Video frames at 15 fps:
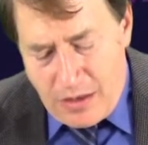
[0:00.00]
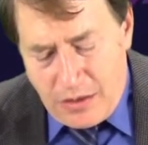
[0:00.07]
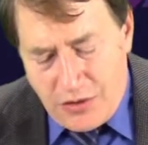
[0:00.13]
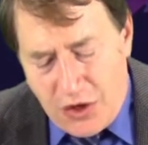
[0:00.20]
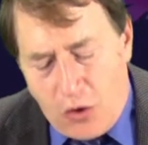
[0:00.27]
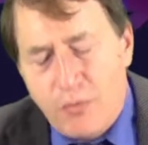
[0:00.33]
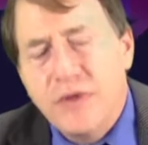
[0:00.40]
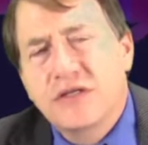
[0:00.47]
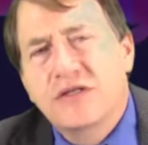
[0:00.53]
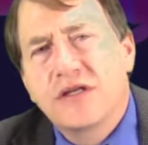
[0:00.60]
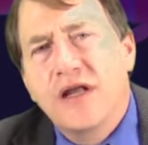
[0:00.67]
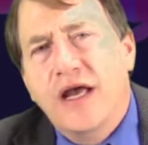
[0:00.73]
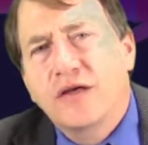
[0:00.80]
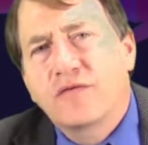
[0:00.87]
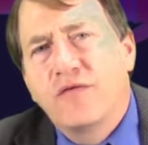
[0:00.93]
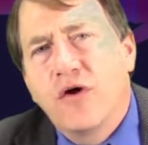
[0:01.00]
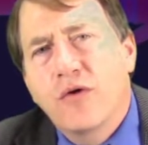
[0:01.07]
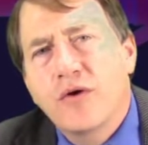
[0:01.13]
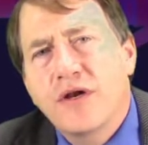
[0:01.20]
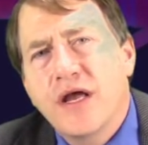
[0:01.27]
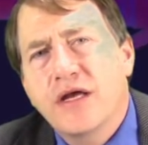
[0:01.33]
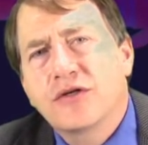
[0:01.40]
Don't miss the next
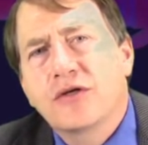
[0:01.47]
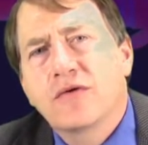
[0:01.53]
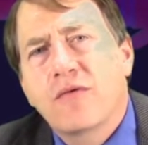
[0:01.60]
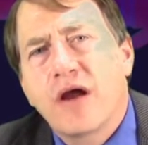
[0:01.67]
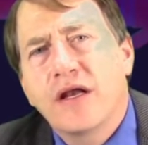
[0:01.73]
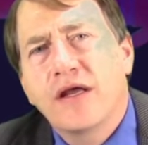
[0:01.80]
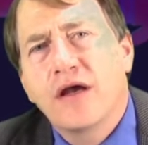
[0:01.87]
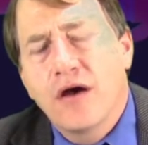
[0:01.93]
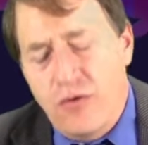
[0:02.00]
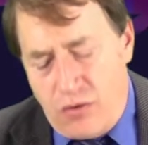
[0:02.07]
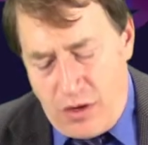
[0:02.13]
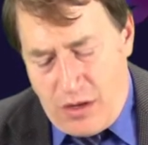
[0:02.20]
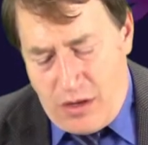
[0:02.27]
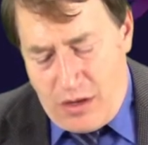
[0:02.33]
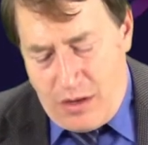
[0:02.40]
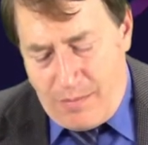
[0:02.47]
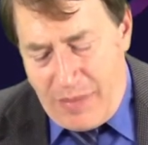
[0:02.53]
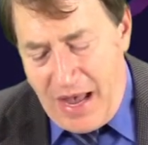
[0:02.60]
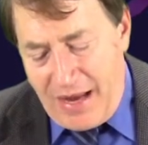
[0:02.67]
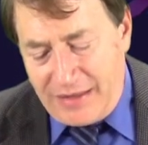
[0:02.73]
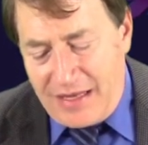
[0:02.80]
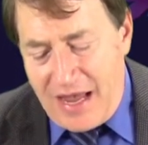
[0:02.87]
Forward Nation Radio
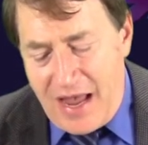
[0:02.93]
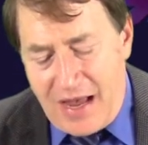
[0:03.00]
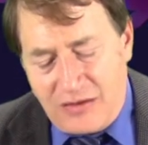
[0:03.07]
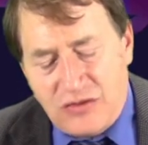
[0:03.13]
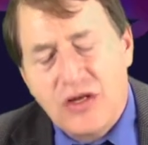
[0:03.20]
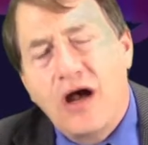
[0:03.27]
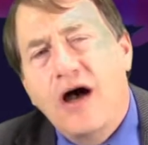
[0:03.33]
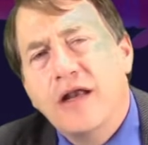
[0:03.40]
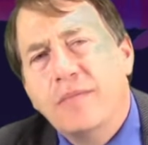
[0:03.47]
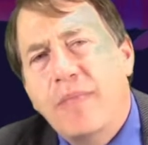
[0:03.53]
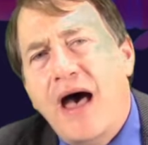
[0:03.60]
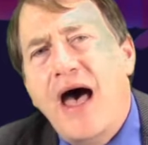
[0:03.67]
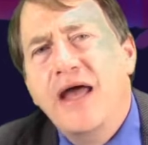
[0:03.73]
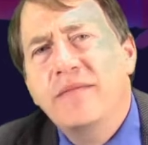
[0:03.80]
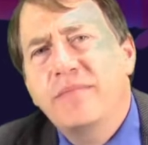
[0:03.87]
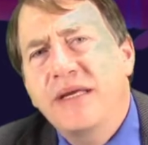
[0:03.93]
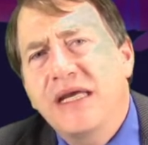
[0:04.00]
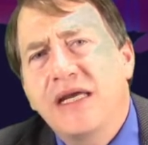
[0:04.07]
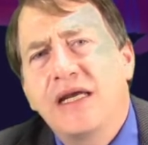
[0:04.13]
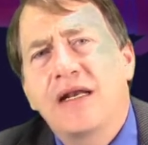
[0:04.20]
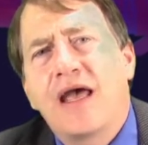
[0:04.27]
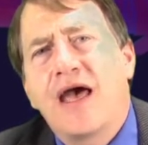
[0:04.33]
podcast on
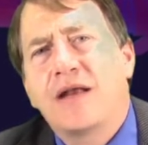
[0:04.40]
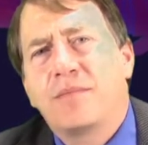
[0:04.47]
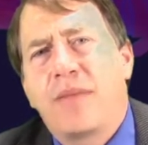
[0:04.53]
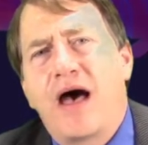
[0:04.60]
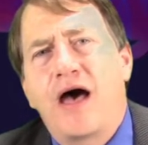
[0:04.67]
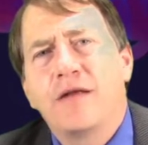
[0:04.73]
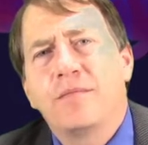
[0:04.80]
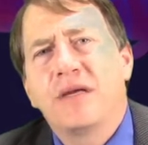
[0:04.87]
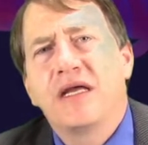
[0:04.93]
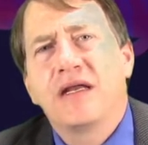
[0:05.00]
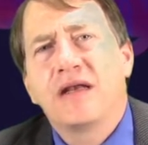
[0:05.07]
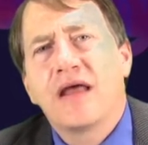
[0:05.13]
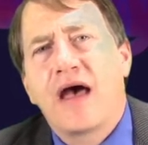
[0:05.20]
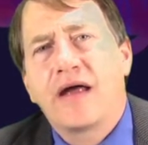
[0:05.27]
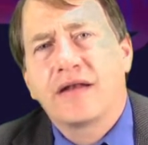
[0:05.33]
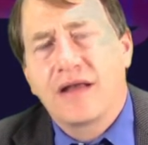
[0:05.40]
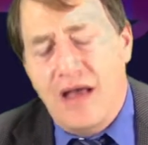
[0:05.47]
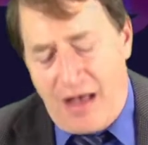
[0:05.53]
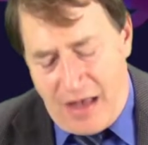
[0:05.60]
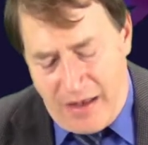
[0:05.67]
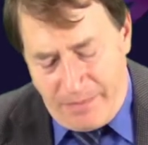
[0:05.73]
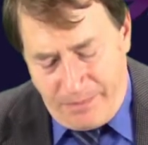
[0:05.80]
Podbean at
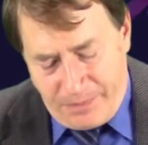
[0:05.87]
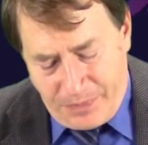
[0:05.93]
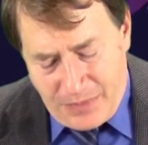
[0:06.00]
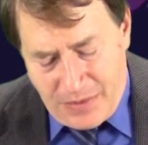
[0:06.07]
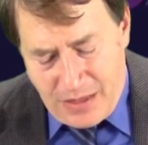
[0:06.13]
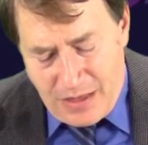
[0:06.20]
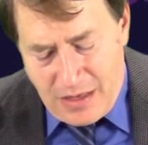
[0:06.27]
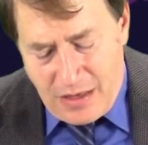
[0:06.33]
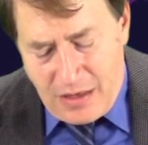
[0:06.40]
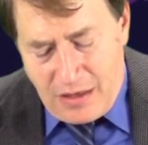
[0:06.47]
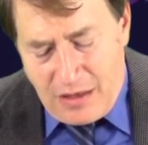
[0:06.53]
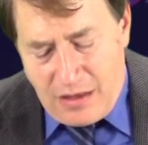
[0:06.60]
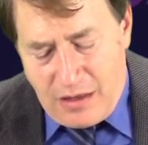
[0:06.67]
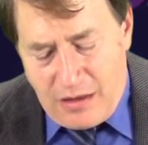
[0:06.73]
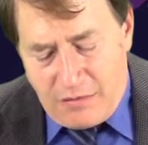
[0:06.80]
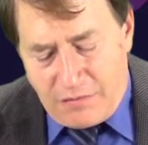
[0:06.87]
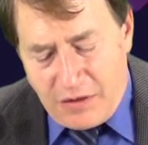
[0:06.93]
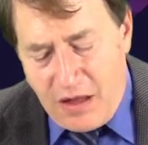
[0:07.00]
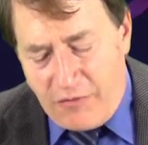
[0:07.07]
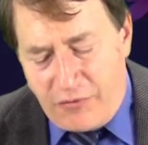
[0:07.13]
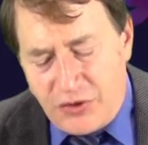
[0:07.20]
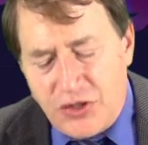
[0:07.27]
podbean.com. If you
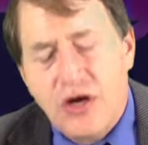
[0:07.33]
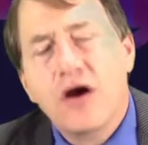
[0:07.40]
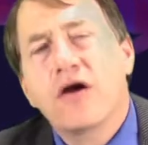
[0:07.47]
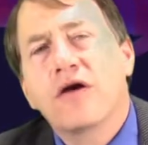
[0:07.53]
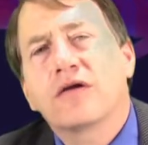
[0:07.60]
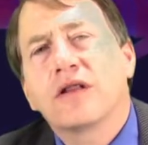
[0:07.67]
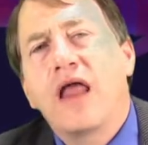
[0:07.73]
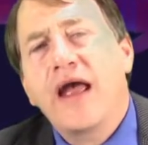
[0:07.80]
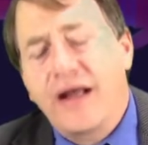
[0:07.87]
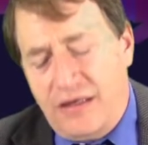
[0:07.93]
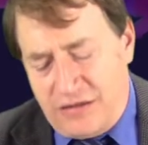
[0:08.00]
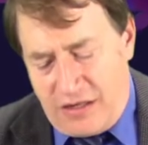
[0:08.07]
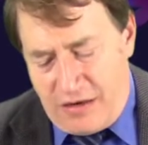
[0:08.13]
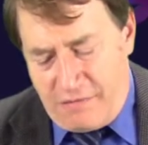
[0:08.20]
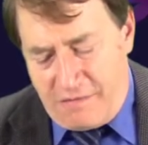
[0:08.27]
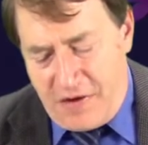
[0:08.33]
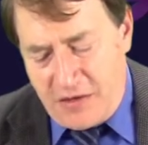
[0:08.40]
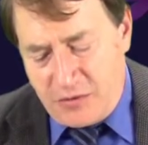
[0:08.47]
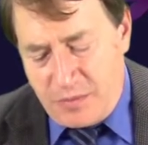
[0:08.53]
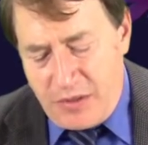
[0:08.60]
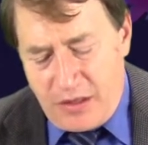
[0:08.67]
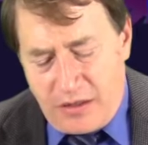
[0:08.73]
love what you heard, like us on
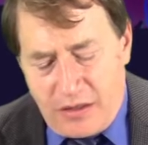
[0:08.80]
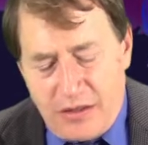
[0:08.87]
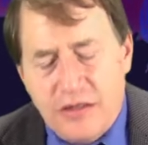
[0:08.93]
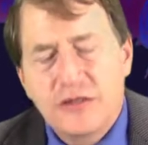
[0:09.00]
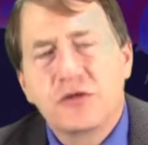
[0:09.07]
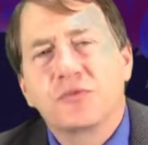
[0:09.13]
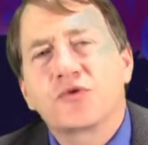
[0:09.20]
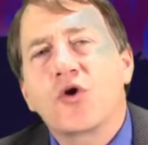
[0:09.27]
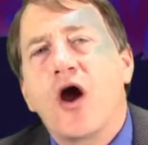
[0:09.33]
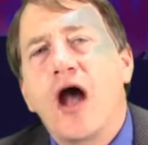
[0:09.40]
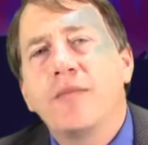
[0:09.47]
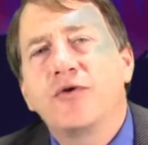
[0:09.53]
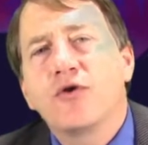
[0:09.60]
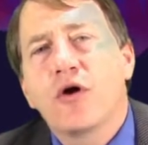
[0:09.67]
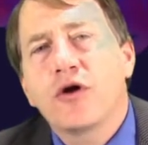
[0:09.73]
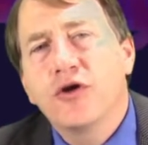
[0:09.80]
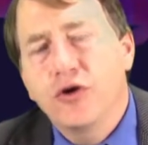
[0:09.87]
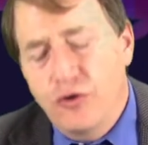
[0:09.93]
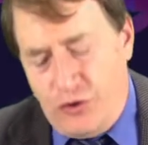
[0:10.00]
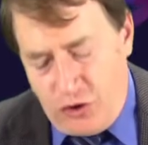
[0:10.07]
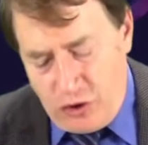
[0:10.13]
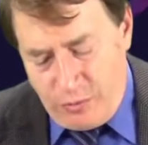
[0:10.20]
Facebook, subscribe to our
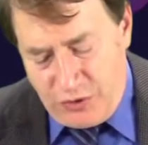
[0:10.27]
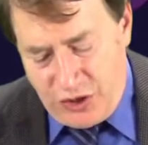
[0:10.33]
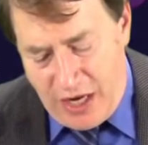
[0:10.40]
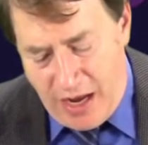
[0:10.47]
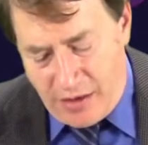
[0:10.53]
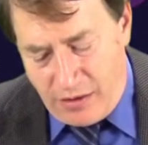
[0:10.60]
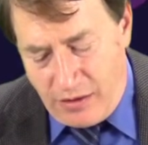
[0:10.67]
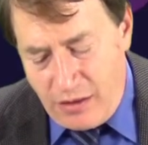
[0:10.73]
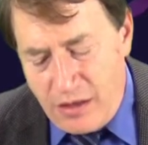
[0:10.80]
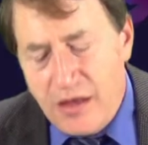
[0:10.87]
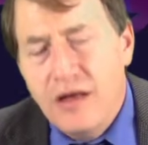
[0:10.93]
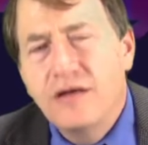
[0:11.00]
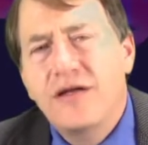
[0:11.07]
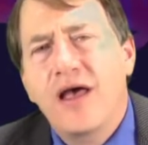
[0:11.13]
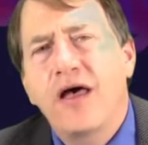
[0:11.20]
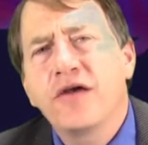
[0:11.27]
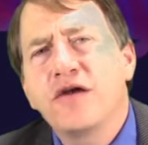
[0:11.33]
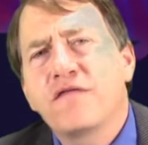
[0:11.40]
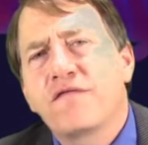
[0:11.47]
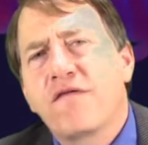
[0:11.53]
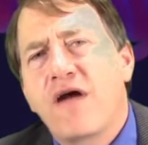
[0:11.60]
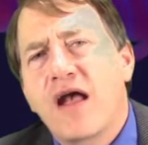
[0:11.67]
YouTube channel, tell
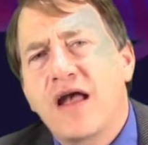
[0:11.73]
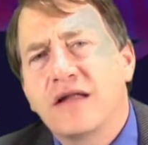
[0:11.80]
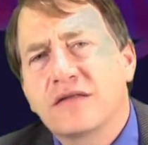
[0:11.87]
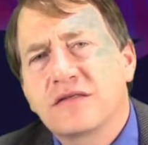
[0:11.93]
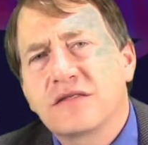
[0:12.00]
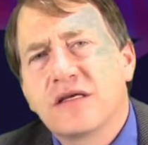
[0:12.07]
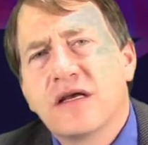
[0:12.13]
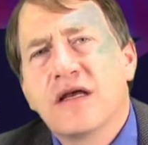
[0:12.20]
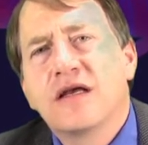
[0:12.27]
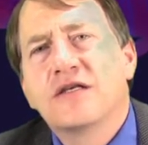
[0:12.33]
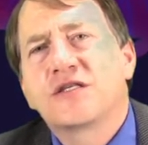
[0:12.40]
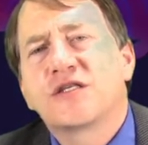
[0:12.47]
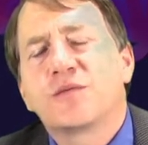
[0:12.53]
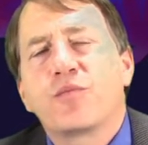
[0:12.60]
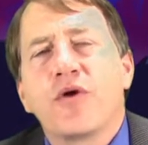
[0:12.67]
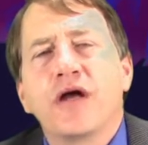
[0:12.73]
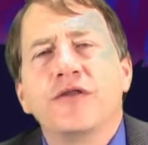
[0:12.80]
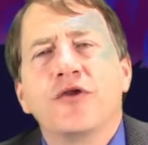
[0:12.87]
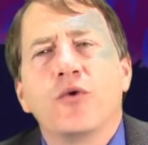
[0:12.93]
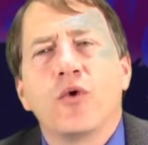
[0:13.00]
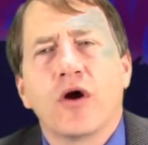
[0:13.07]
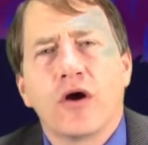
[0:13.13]
your friends, spread
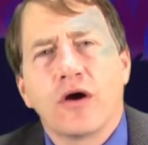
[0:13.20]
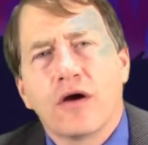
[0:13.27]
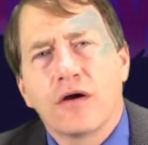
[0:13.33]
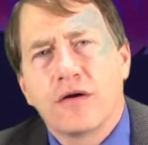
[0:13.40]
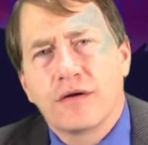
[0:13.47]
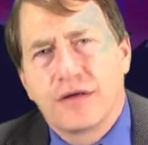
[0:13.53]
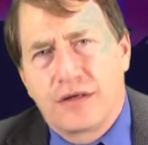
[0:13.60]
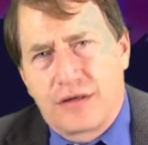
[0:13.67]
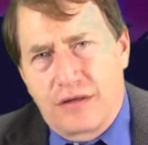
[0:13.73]
the word.